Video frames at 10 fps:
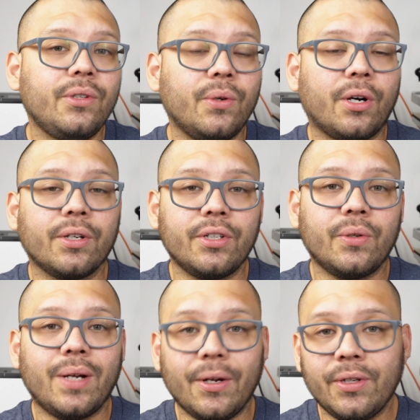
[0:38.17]
you are going to
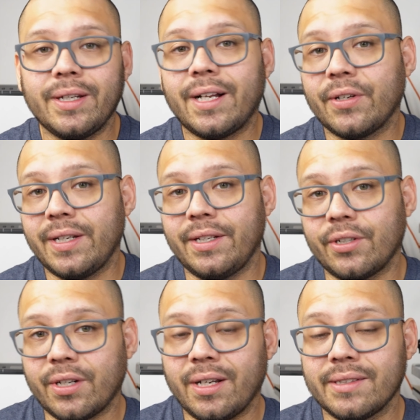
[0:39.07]
know how you can calculate your
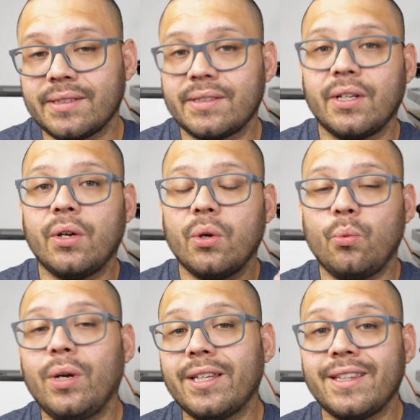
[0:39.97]
costs
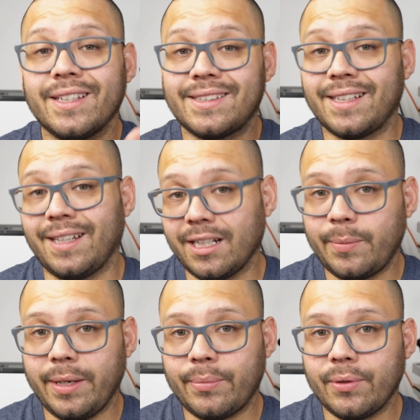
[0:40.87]
with the Select
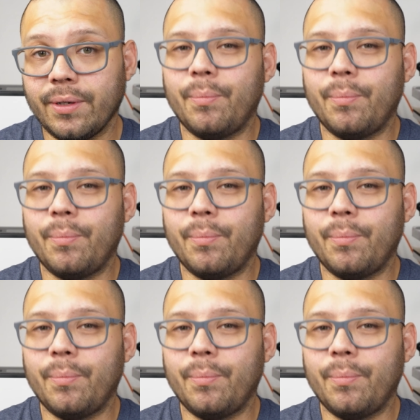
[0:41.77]
paper,